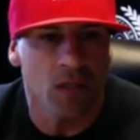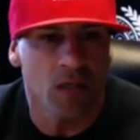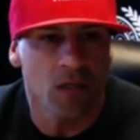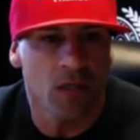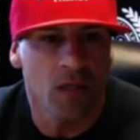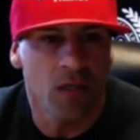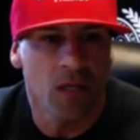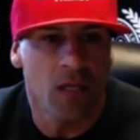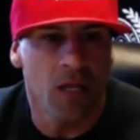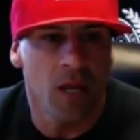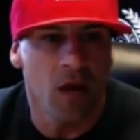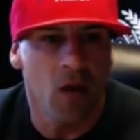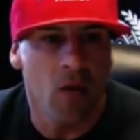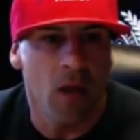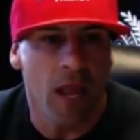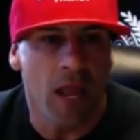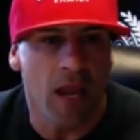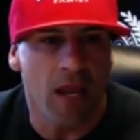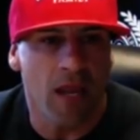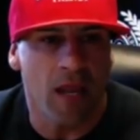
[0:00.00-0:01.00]
You know,
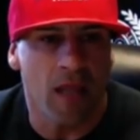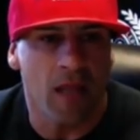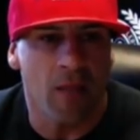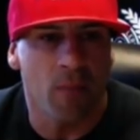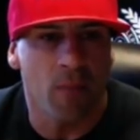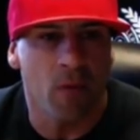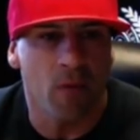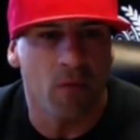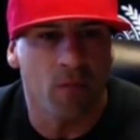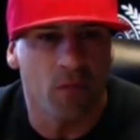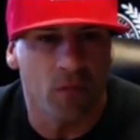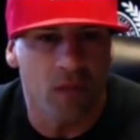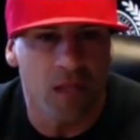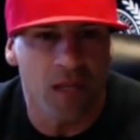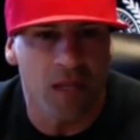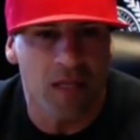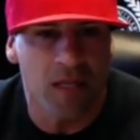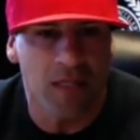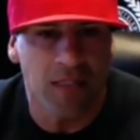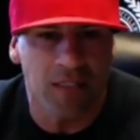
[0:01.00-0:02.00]
right. and, and the beautiful thing
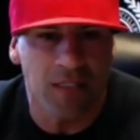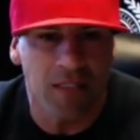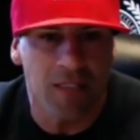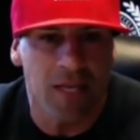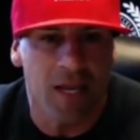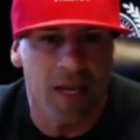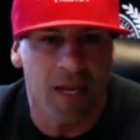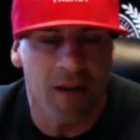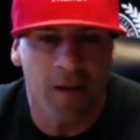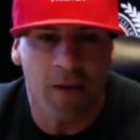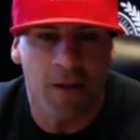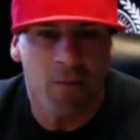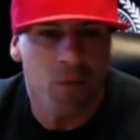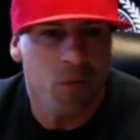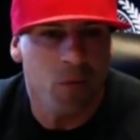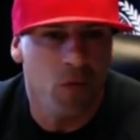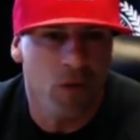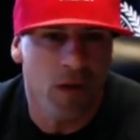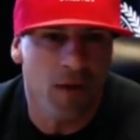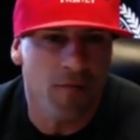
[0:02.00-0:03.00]
is, is like
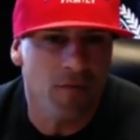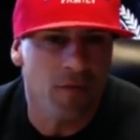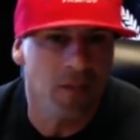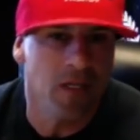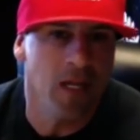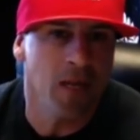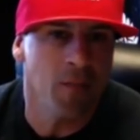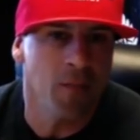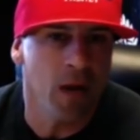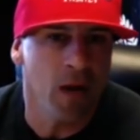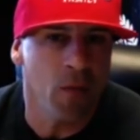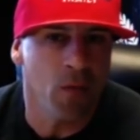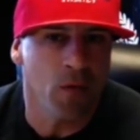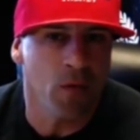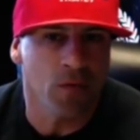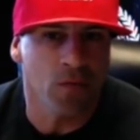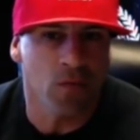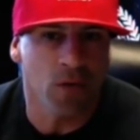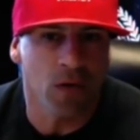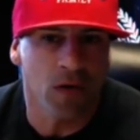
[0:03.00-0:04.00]
you don't have to take my word
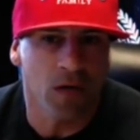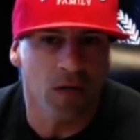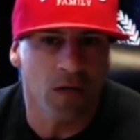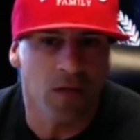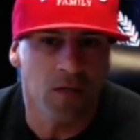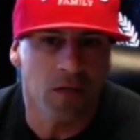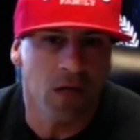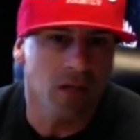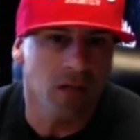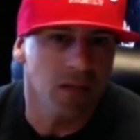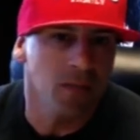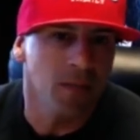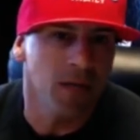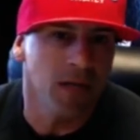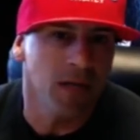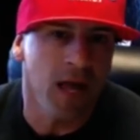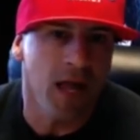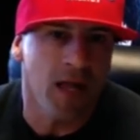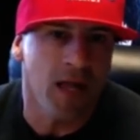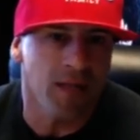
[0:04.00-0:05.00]
for it. Talk to my
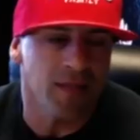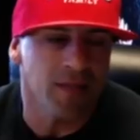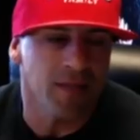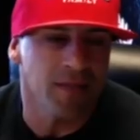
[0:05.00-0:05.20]
guys.